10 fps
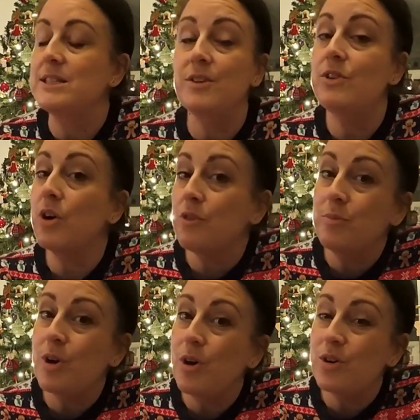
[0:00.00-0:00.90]
So if you're not from
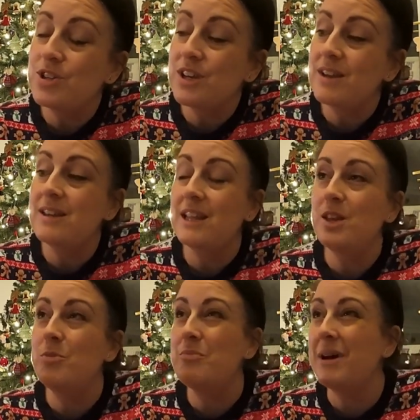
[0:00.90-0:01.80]
Yorkshire, then
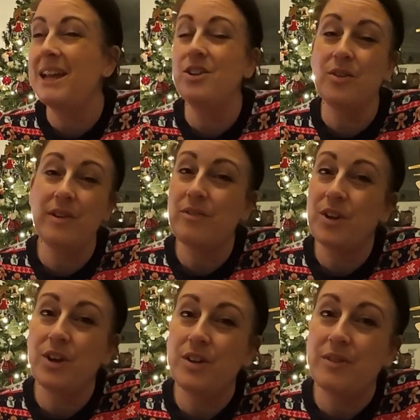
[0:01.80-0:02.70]
you might not have ever
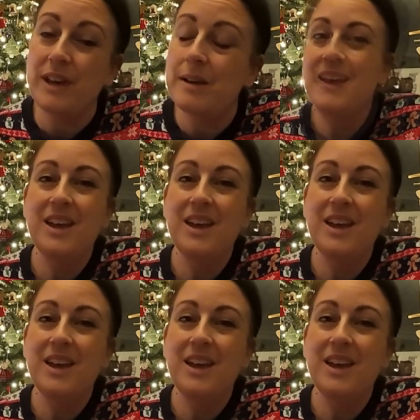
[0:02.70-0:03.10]
heard of it.